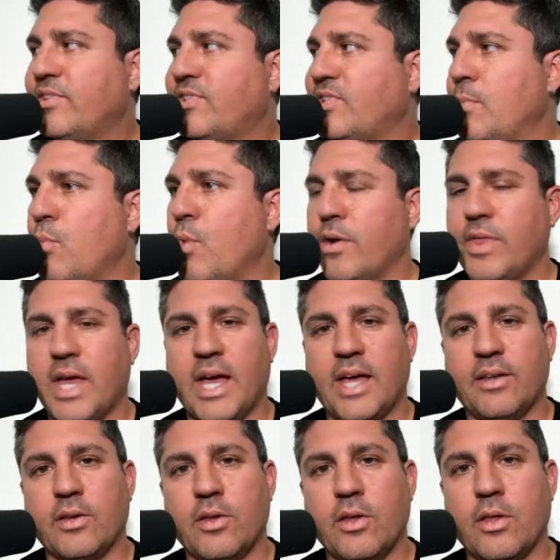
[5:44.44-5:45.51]
somewhere
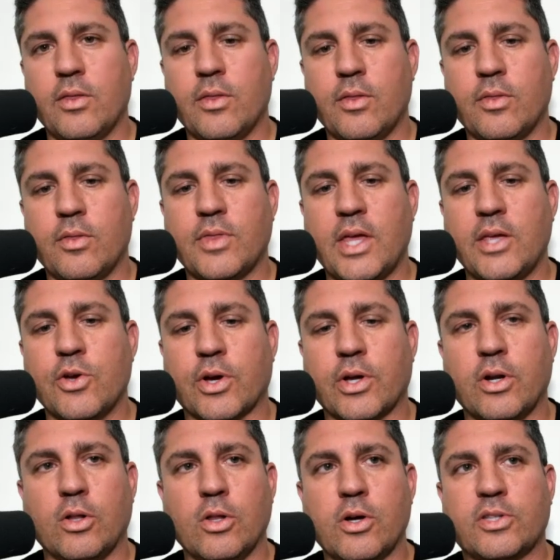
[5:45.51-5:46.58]
that you're
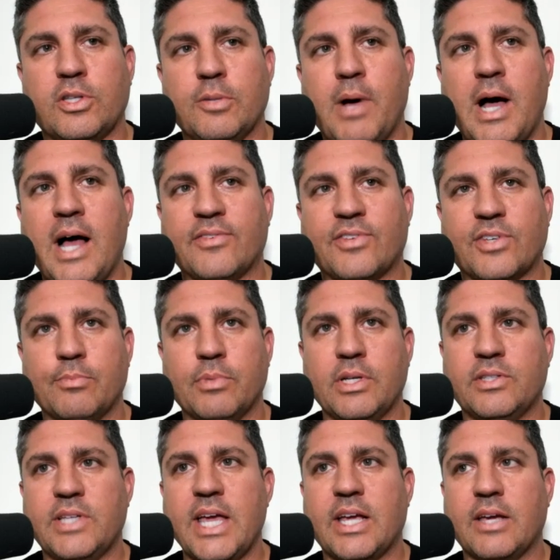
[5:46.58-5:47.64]
going to look to possibly
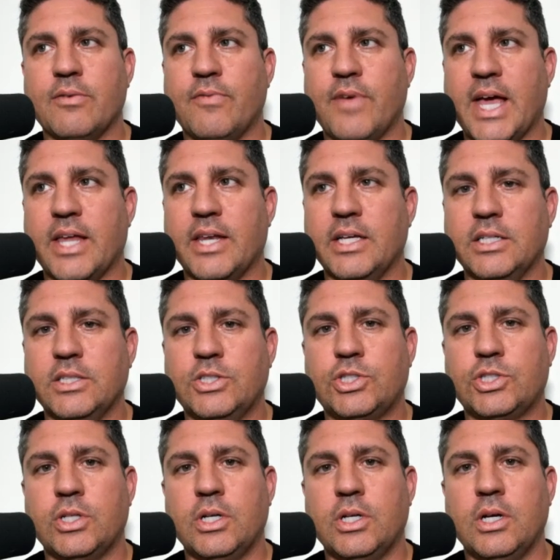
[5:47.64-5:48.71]
take
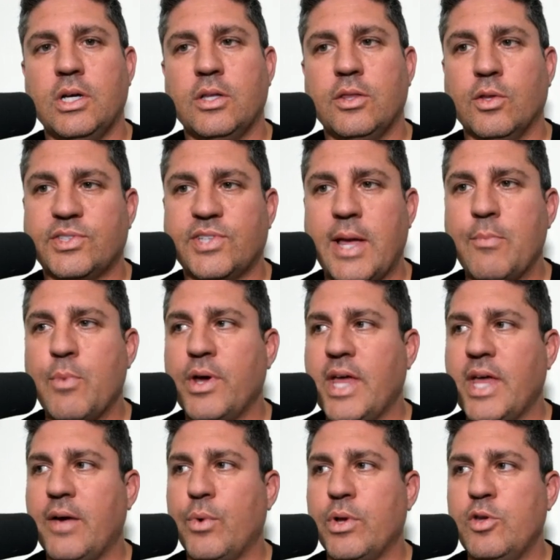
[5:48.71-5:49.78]
advantage the same way
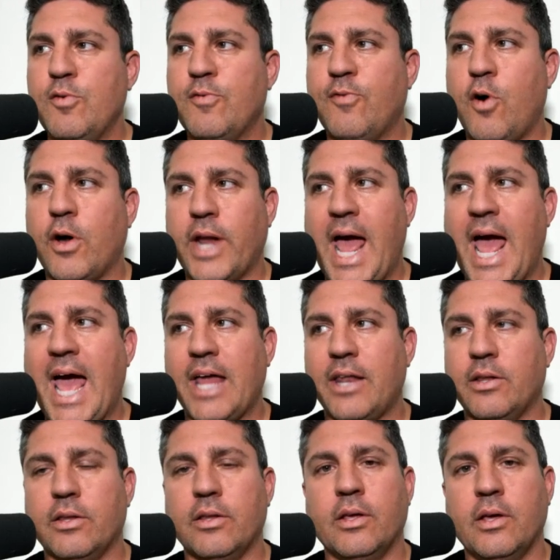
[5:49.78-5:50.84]
that when you fought
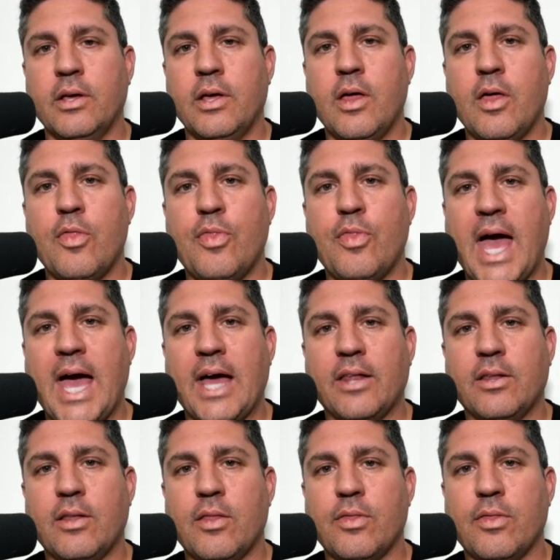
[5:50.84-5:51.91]
Hatton,
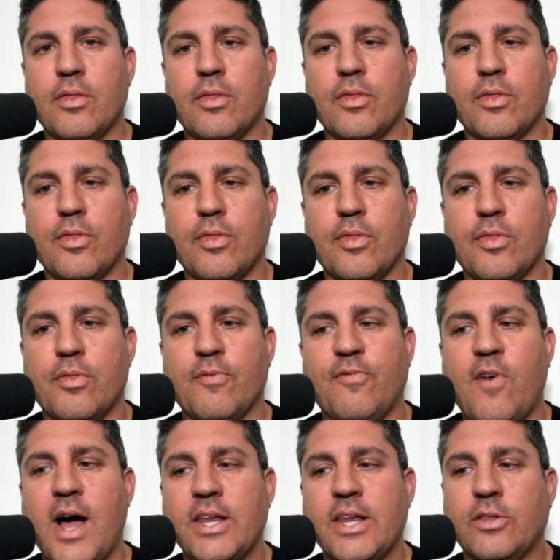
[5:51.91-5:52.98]
that
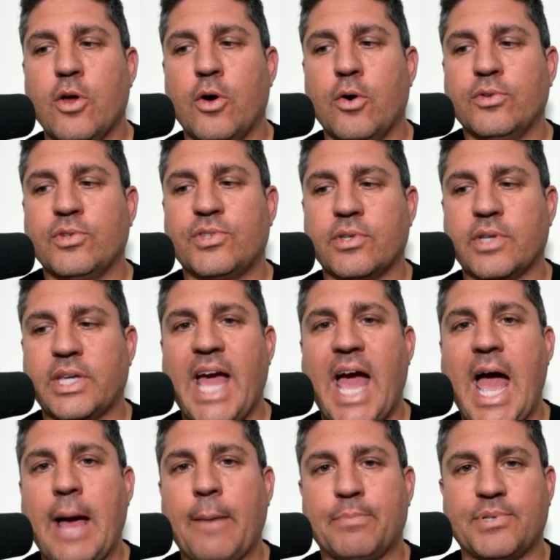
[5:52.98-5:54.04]
finding those
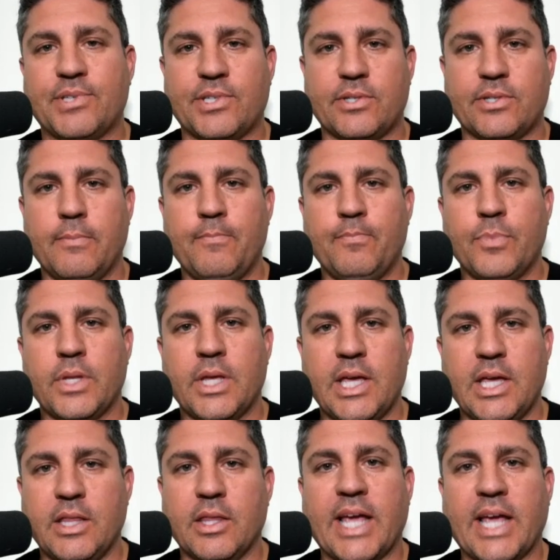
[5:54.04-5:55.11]
gaps
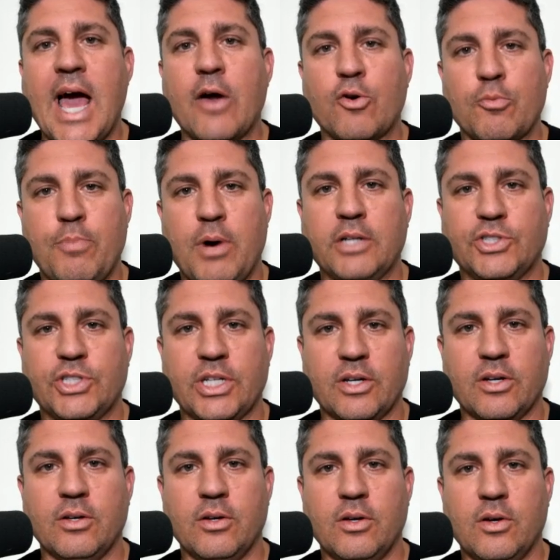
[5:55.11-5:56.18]
in the
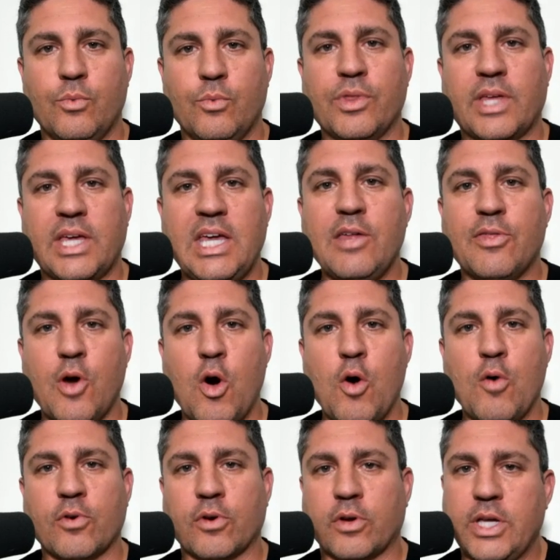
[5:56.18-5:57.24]
counterpunching with Keith
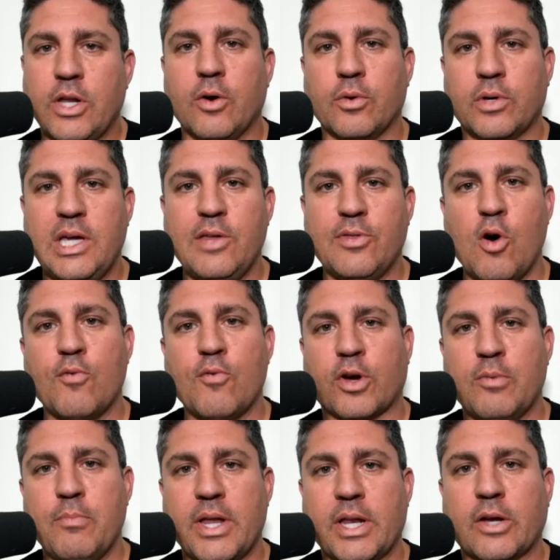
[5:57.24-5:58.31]

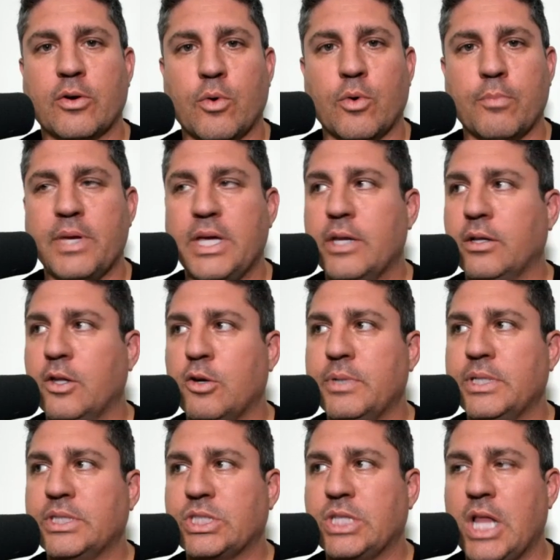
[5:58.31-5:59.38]
overcommitting or being a little
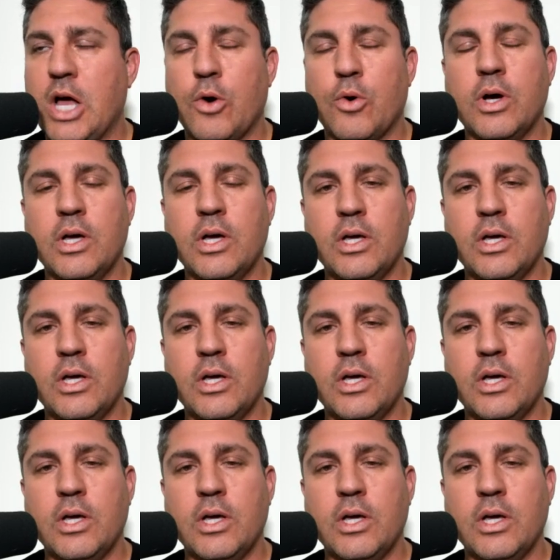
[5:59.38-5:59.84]
bit slow.